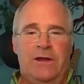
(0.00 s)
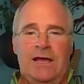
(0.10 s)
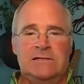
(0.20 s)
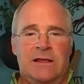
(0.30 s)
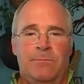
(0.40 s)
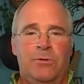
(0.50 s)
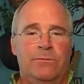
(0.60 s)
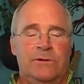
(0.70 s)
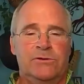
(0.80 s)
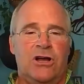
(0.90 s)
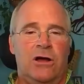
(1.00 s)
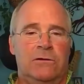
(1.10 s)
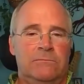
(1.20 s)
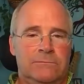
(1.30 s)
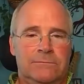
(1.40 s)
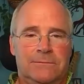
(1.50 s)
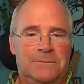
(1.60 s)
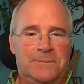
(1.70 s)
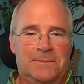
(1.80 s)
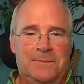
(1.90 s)
days, and then boom, it was gone.
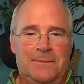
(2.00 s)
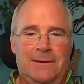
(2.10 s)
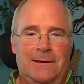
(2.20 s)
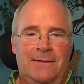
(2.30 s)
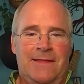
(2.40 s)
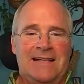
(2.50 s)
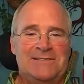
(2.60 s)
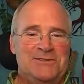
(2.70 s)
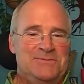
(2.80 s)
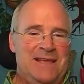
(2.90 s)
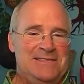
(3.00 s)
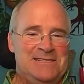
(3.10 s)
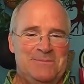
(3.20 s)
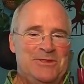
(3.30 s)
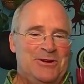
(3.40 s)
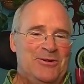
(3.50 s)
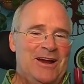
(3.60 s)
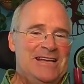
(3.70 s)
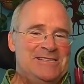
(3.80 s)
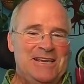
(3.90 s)
And that's some of the
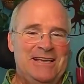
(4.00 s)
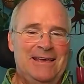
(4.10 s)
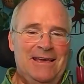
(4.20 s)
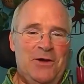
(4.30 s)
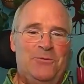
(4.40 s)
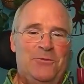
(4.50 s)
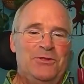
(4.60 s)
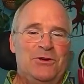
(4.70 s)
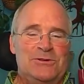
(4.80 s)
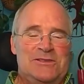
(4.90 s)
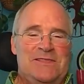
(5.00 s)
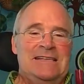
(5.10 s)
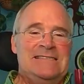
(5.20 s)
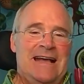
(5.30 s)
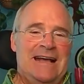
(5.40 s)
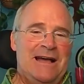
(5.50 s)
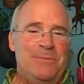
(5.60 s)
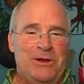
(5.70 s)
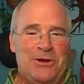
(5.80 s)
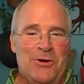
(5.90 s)
crazy, those things that
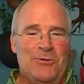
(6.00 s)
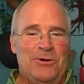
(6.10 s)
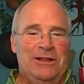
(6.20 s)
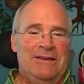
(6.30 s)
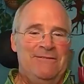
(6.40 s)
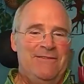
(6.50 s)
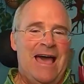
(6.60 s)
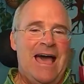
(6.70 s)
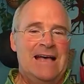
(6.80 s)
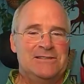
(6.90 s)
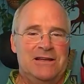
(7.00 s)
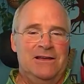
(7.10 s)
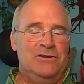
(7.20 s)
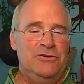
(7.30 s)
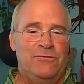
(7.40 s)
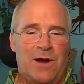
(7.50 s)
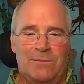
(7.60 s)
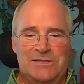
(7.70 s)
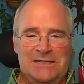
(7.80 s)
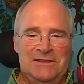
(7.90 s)
come and go really fast. You've
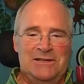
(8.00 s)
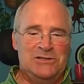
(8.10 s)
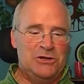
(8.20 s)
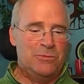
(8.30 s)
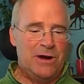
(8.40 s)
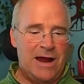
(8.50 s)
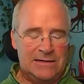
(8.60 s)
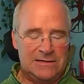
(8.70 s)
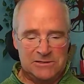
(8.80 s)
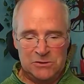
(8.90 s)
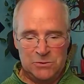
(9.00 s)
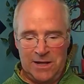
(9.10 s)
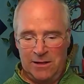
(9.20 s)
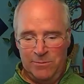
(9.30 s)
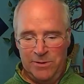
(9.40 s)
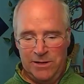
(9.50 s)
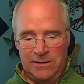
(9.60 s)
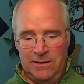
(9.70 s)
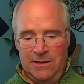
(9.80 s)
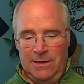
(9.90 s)
probably seen this in your practice as well, but